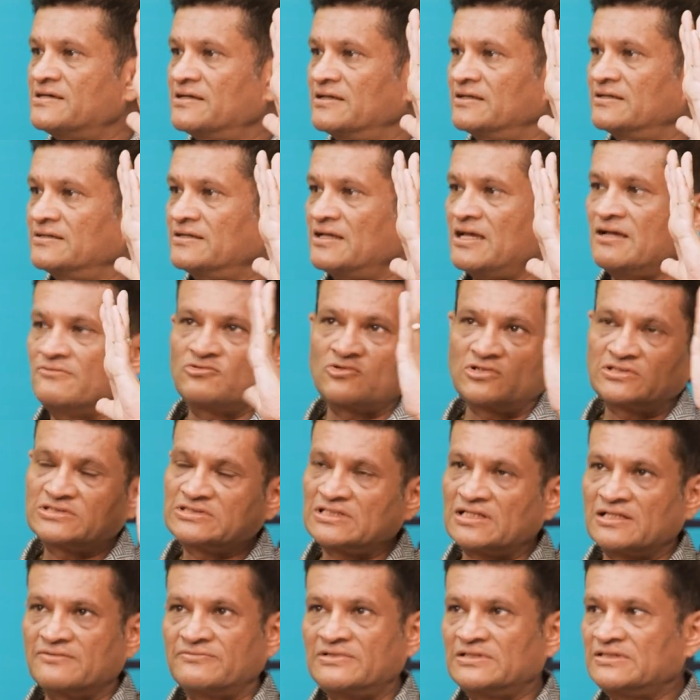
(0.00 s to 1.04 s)
and
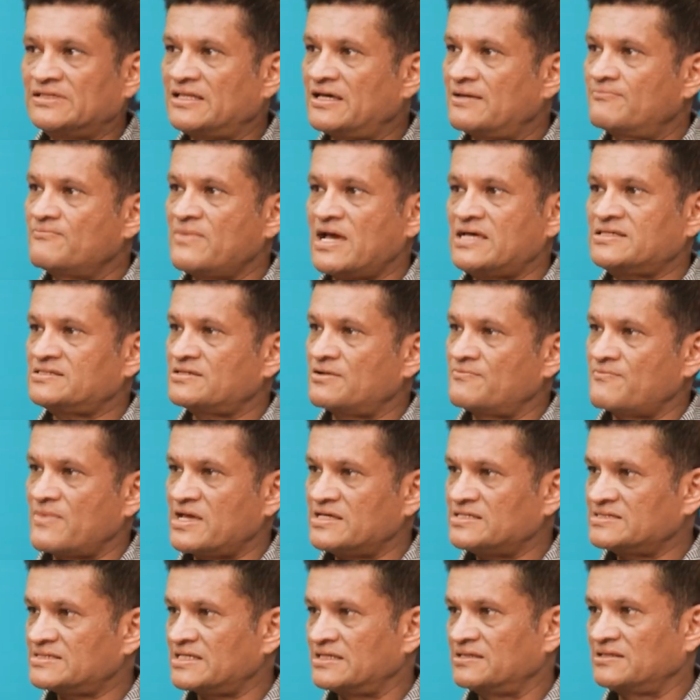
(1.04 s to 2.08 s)
everyone's living their best,
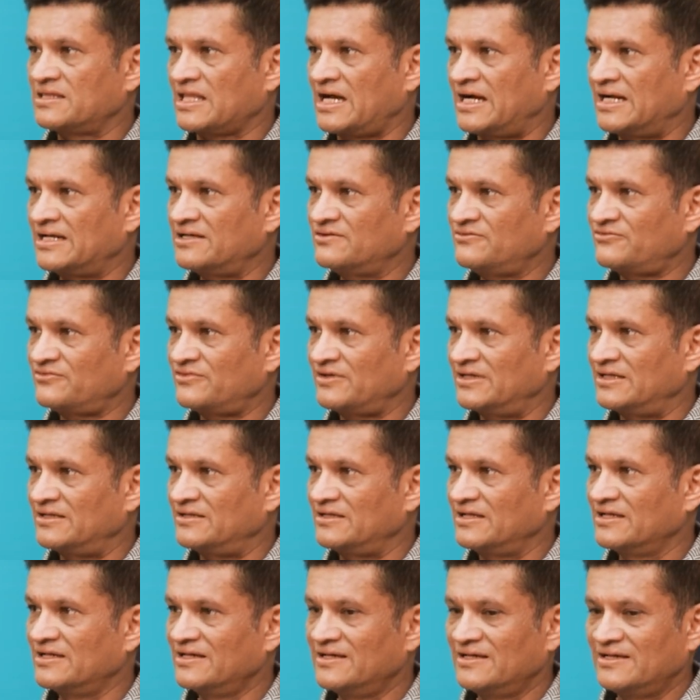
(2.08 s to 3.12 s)
amazing life. And